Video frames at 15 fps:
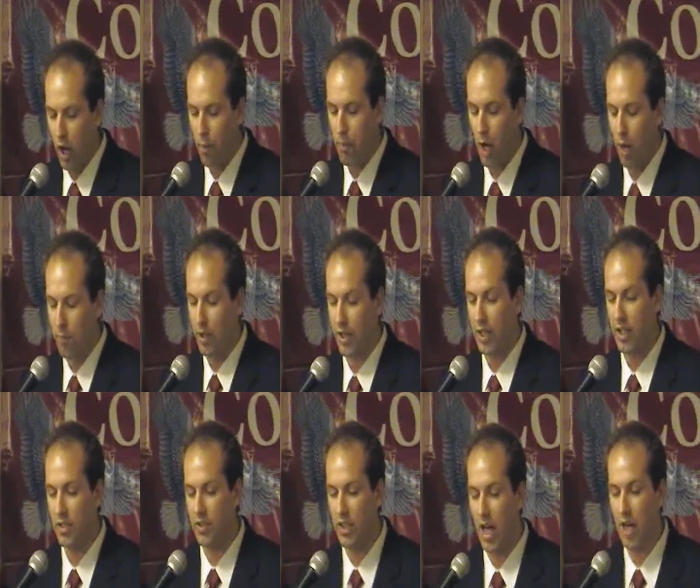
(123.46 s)
well, our
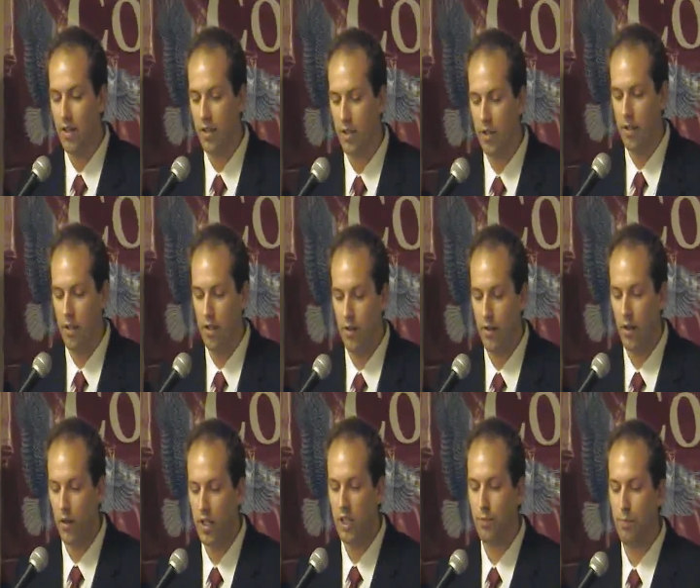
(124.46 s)
public is not
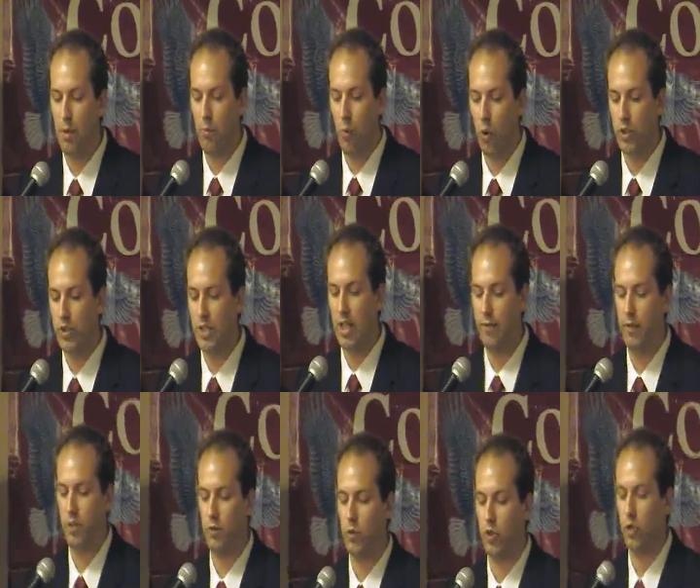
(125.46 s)
the least bit more
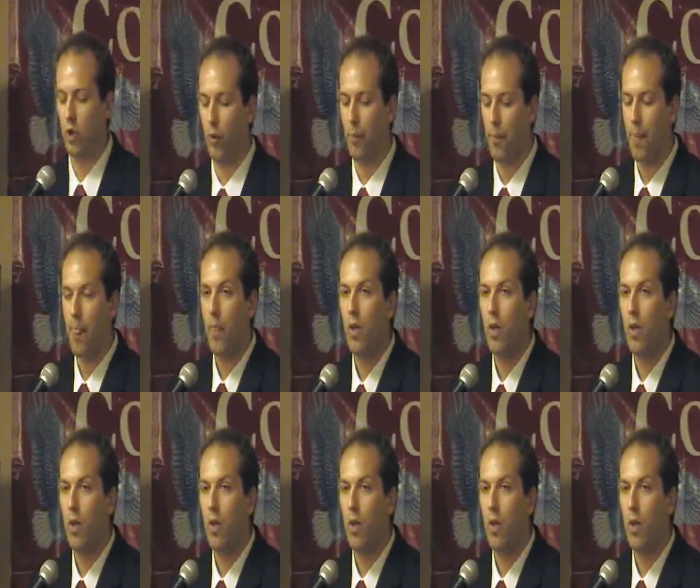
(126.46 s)
safe as a result.